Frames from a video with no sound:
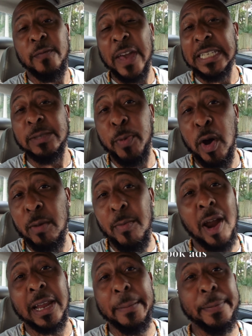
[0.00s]
Facebook
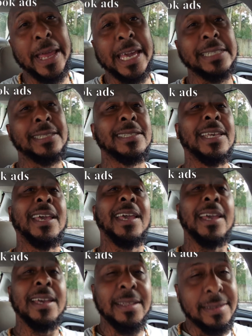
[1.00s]
Marketplace,
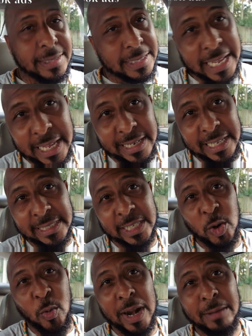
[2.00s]
listen
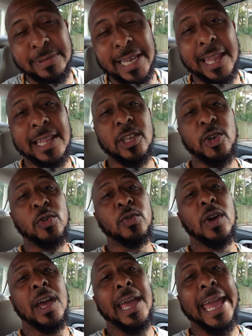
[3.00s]
to what I'm telling you
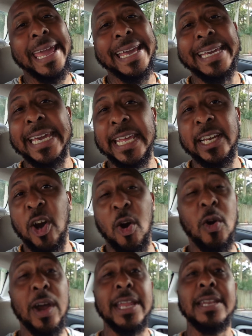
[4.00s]
and get it
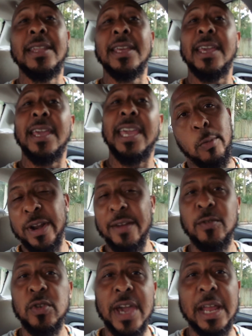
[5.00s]
going,
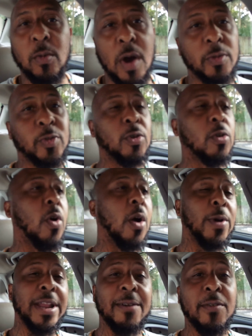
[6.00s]
whatever you got to walk through or
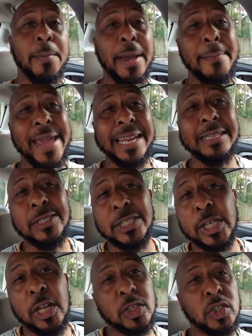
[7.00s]
whatever. But man, this is
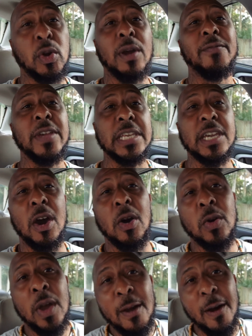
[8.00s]
a little short
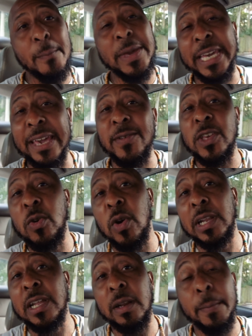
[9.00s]
video of me giving you a
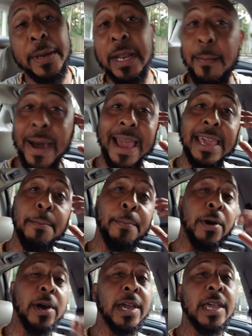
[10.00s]
little bit of my
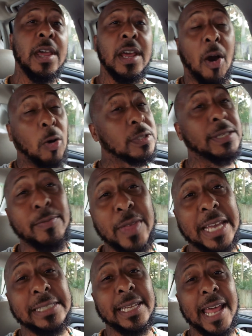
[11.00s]
input on some
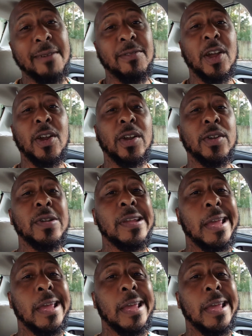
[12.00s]
things that I've learned.